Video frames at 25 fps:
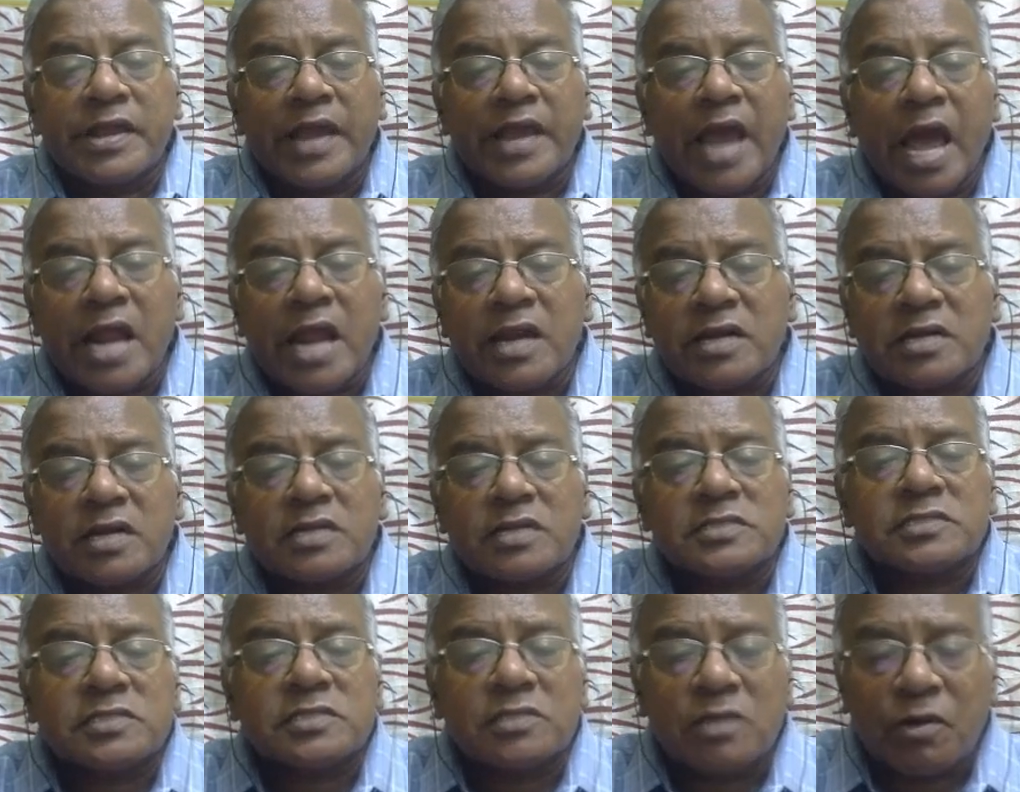
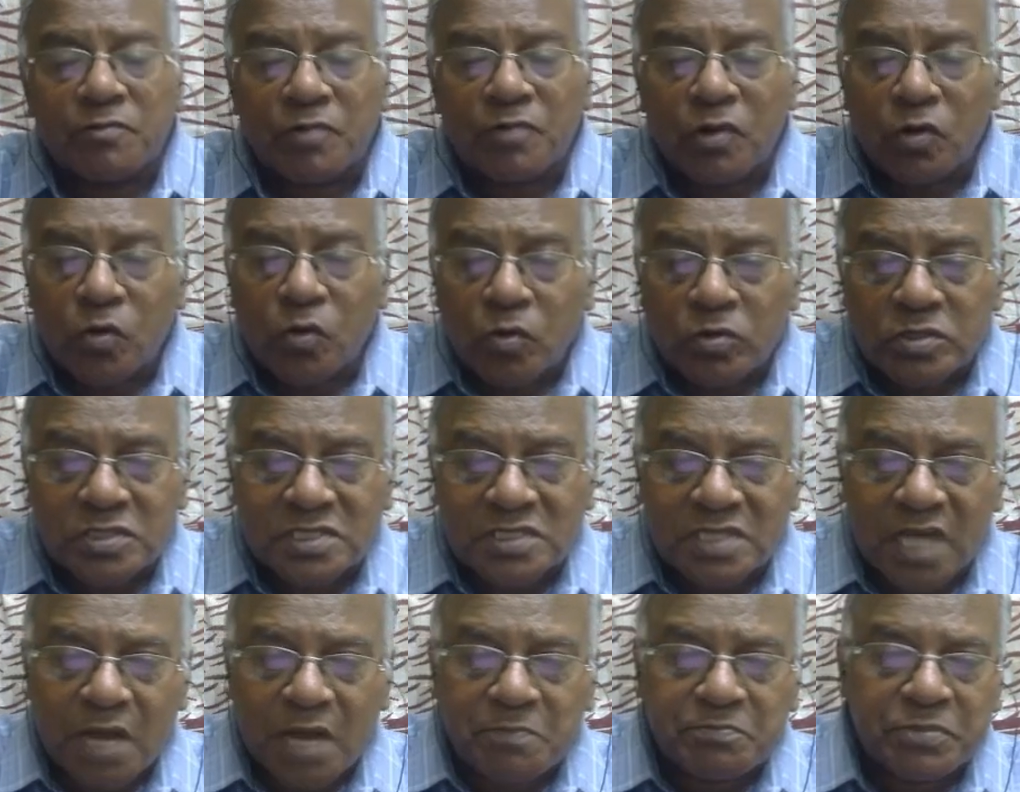Characteristics of a good
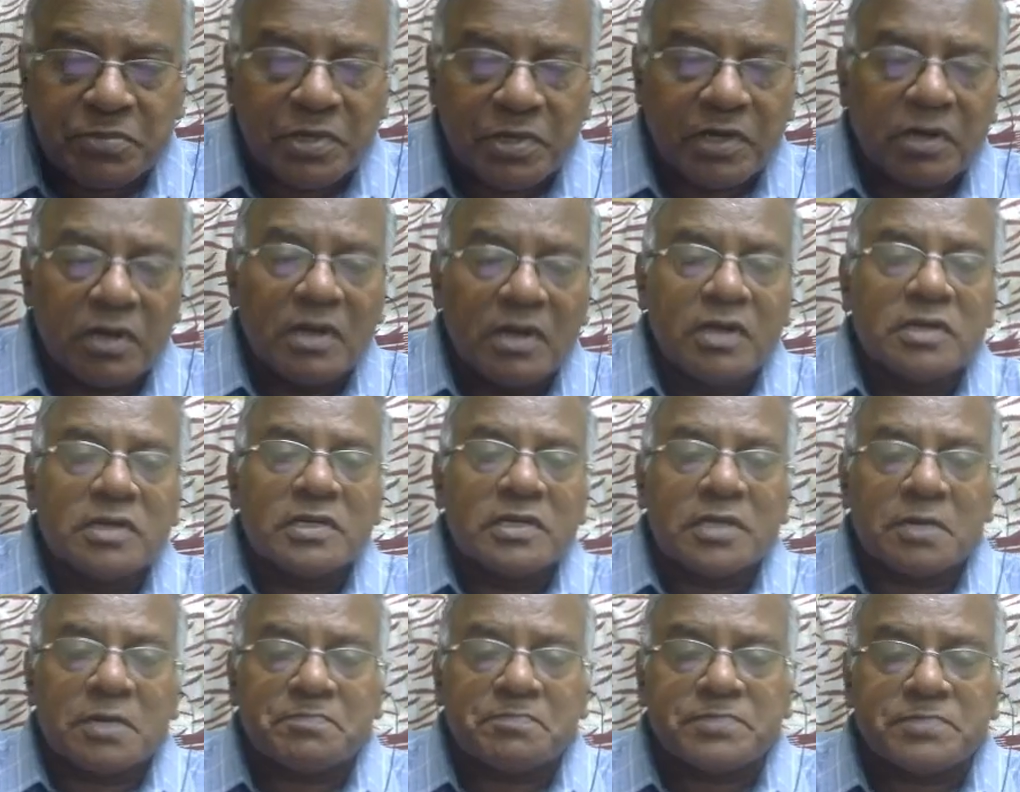sample,
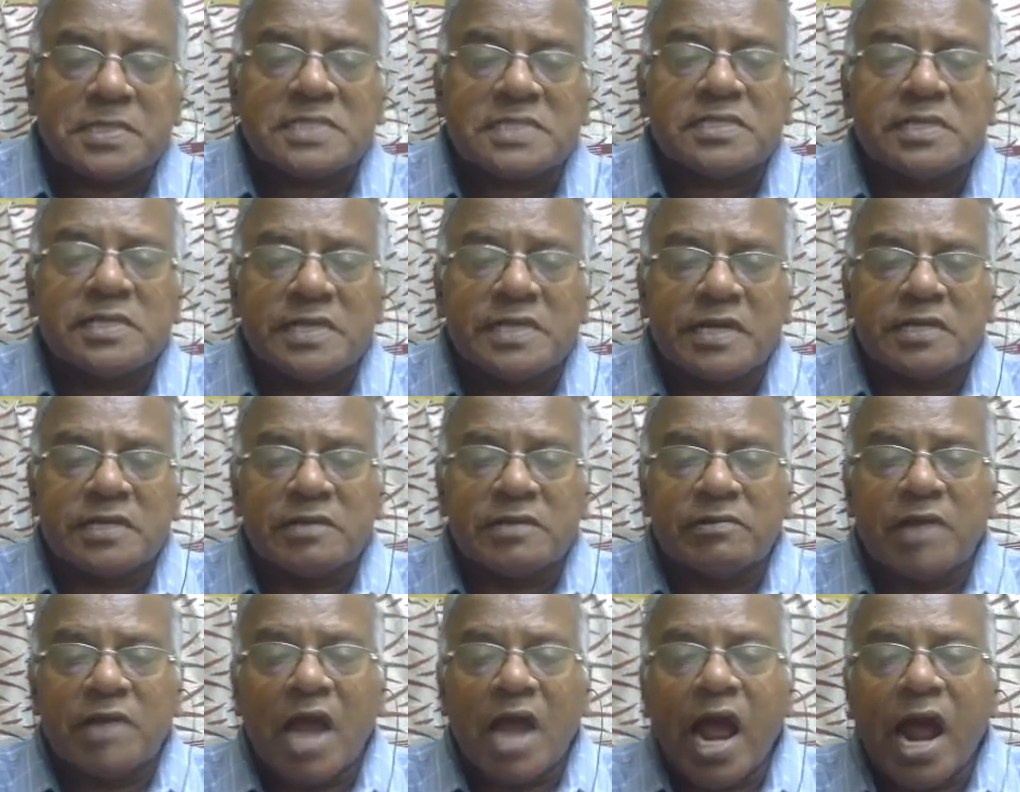
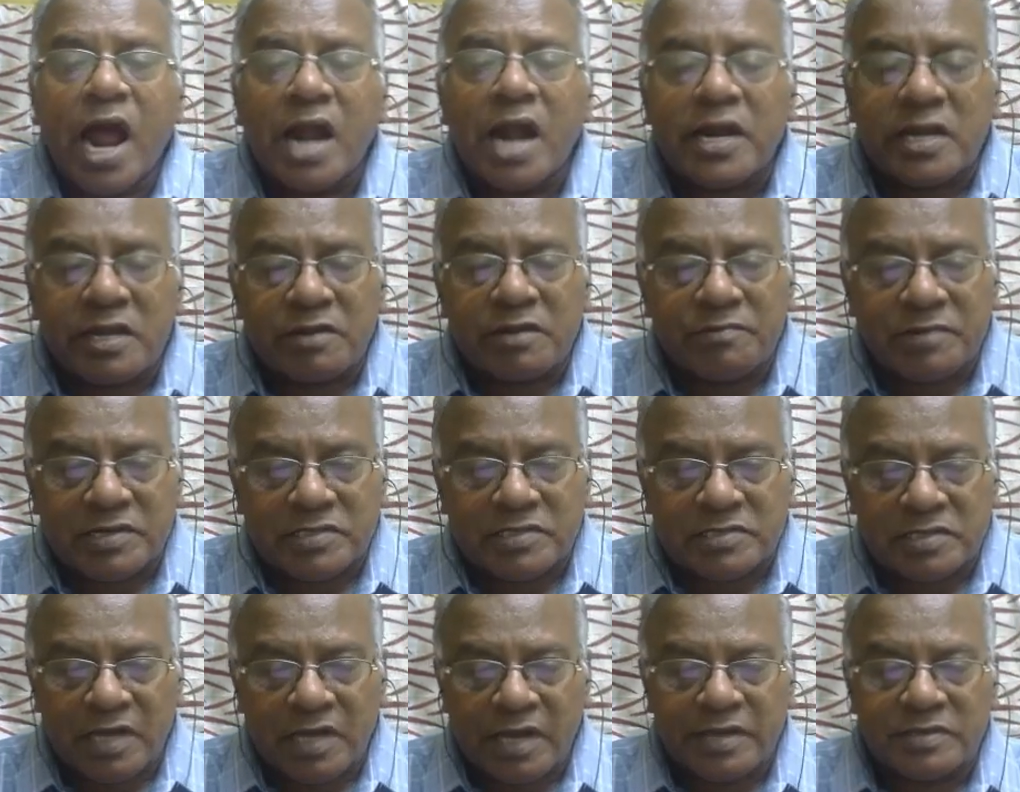representative,
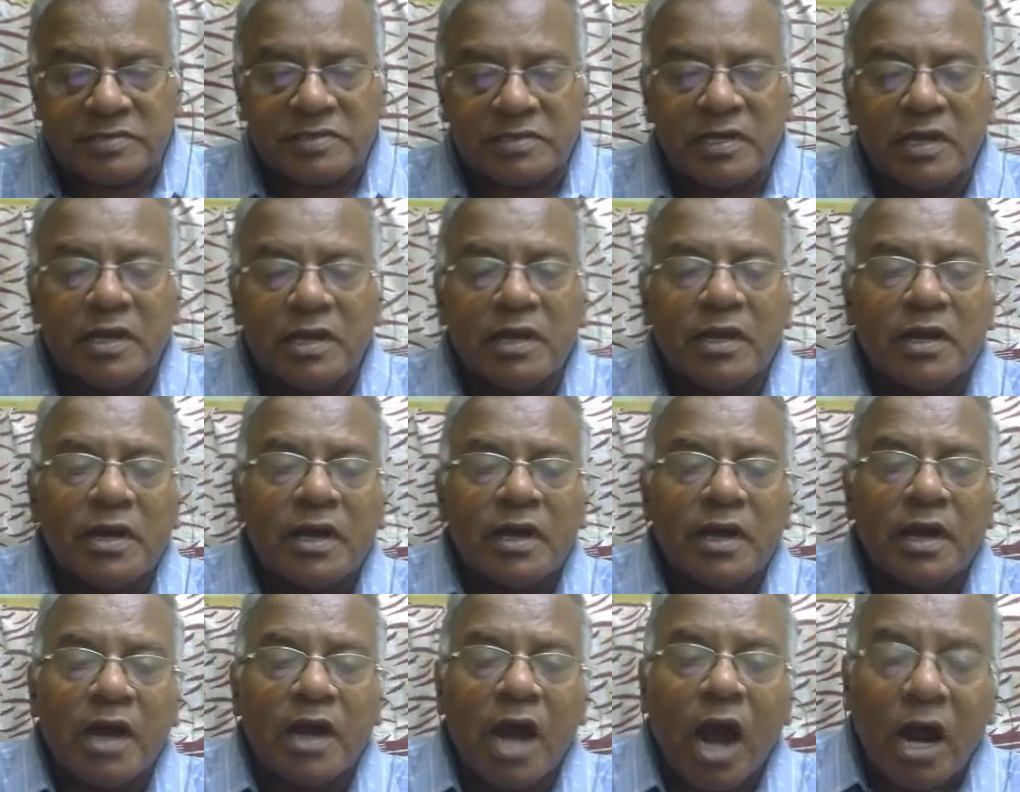adequate size,
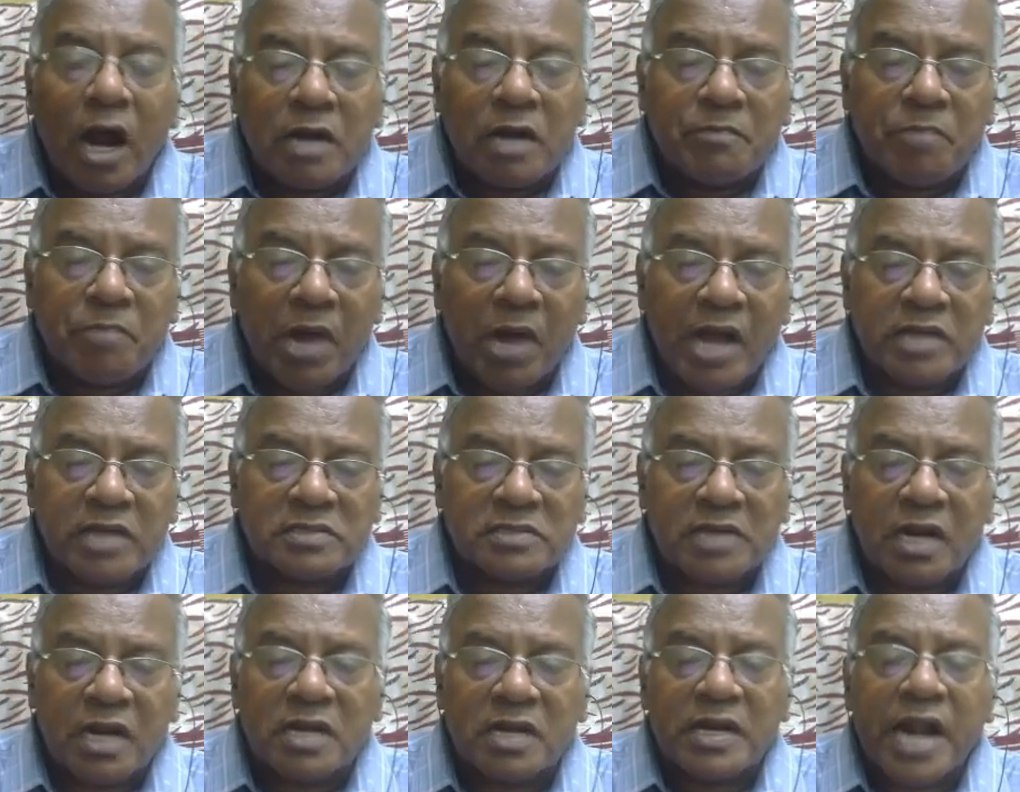
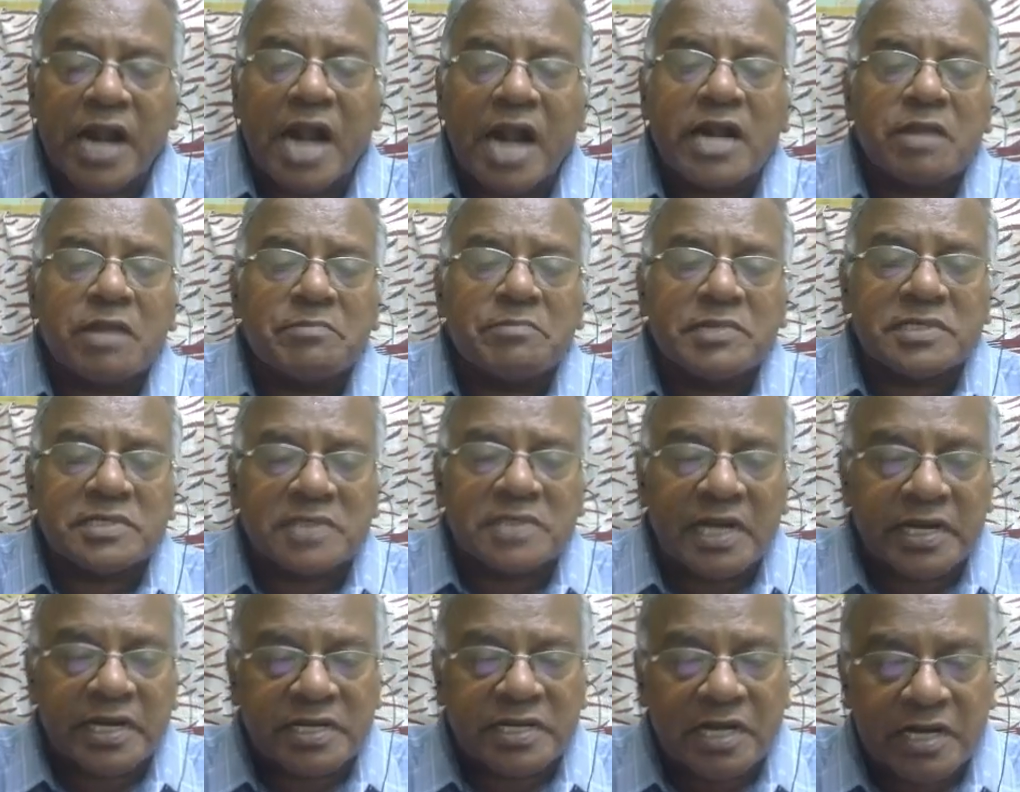unbiased, and randomly
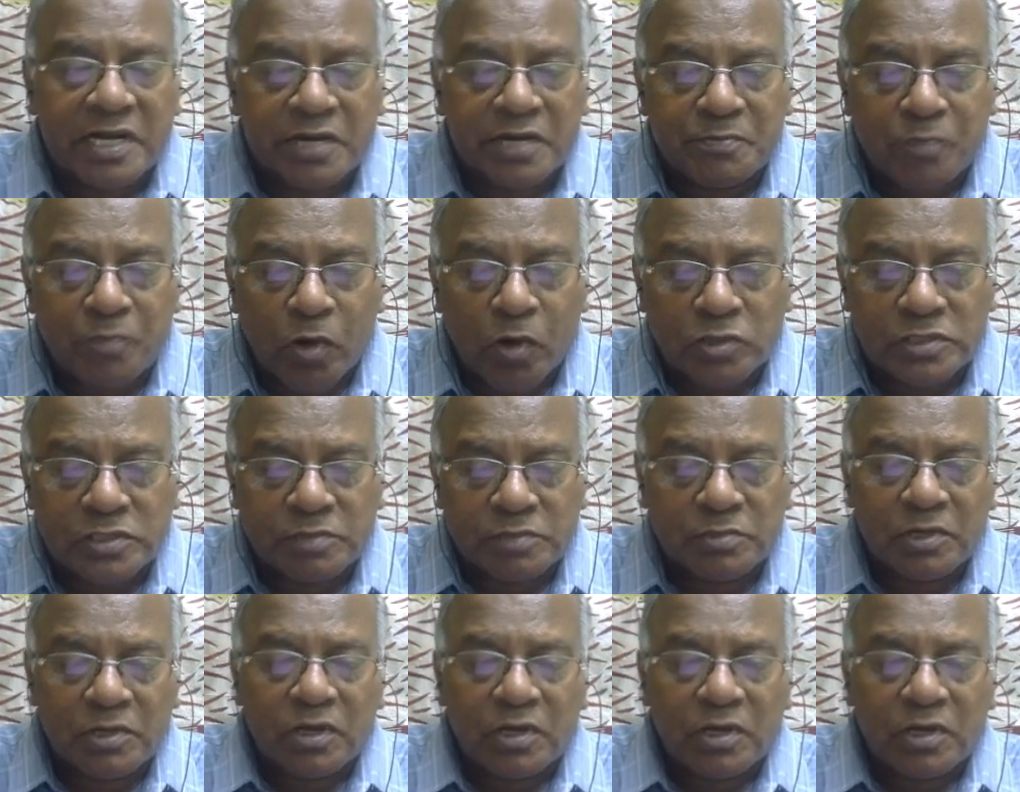selected if possible.